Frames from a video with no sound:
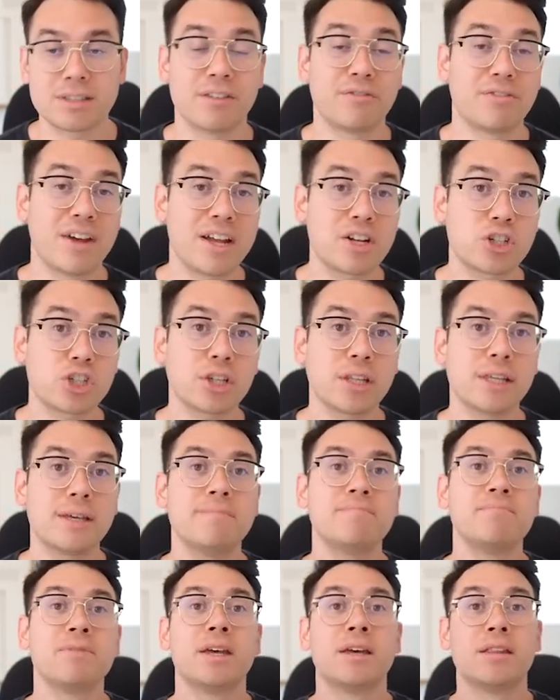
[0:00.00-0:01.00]

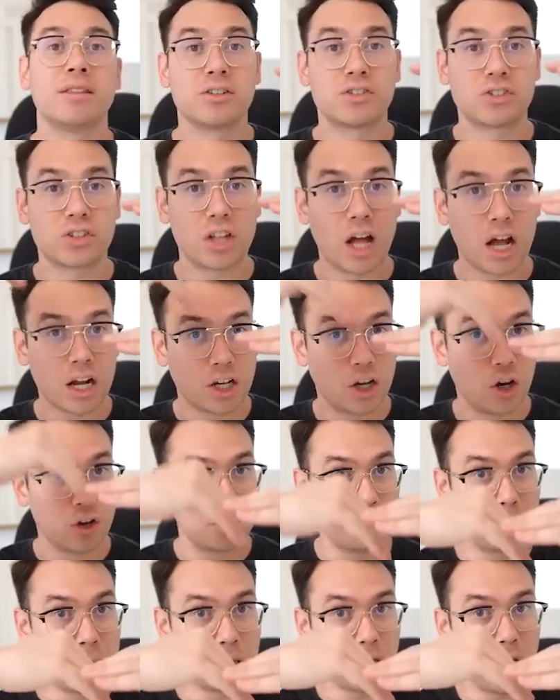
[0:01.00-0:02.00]
Eventually, the stock
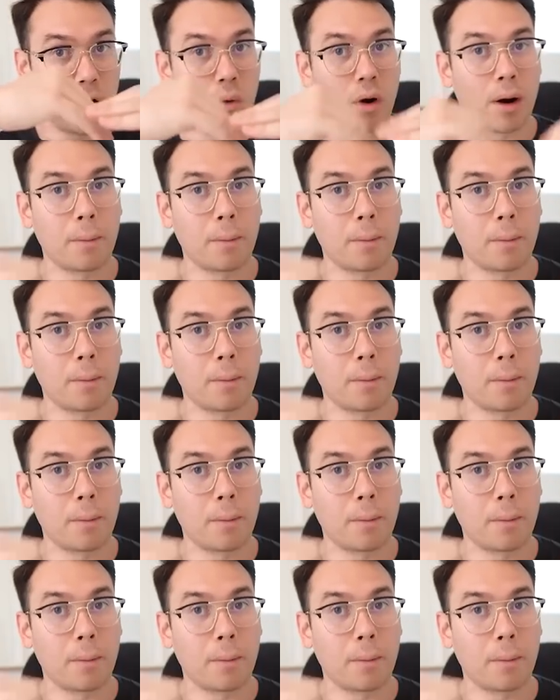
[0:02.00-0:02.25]
goes below